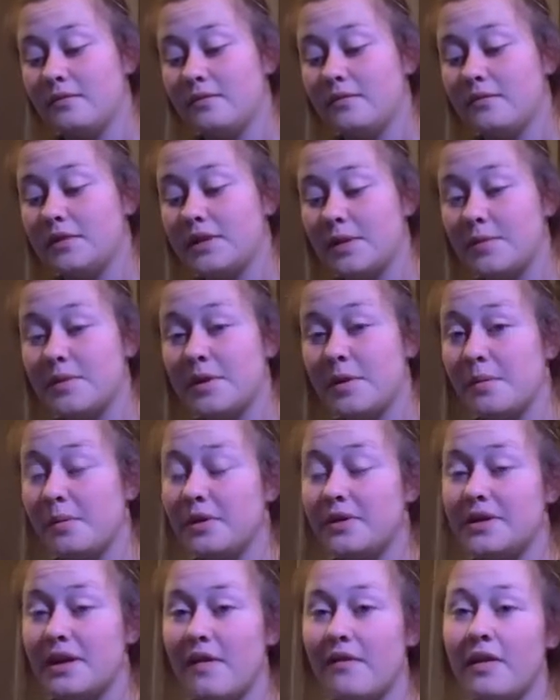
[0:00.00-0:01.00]
September
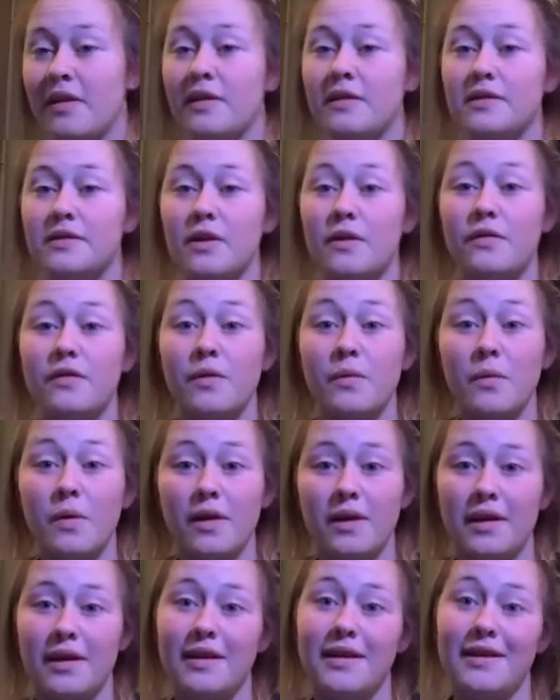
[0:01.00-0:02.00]
7th. So if you
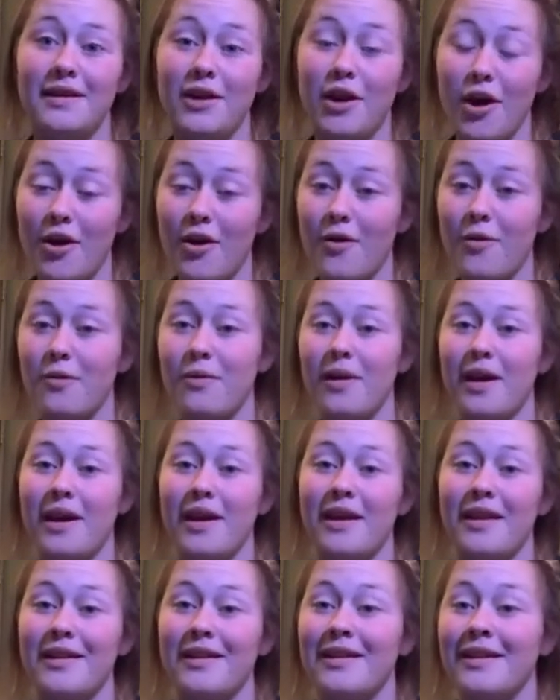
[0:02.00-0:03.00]
want to go
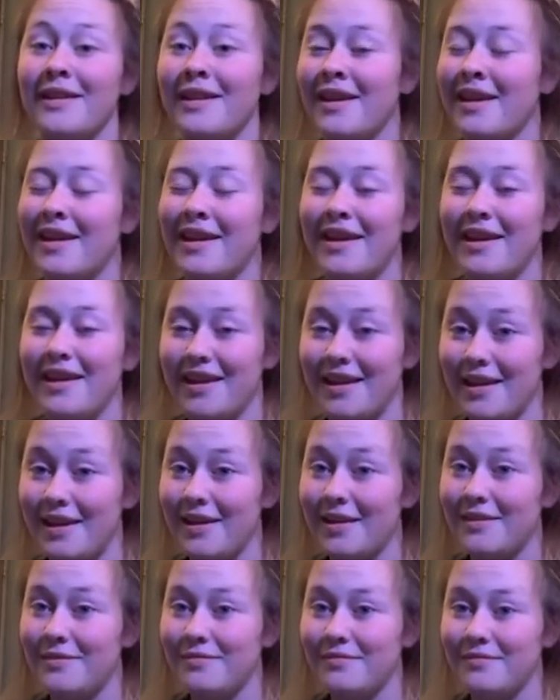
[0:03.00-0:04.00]
and get
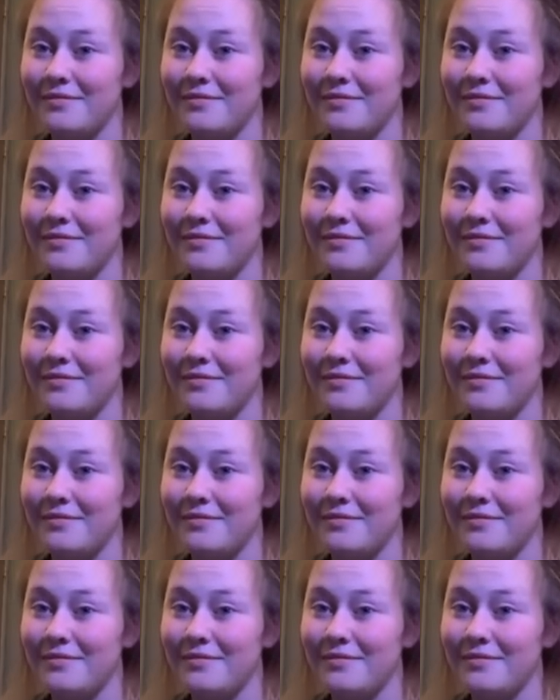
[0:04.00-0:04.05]
it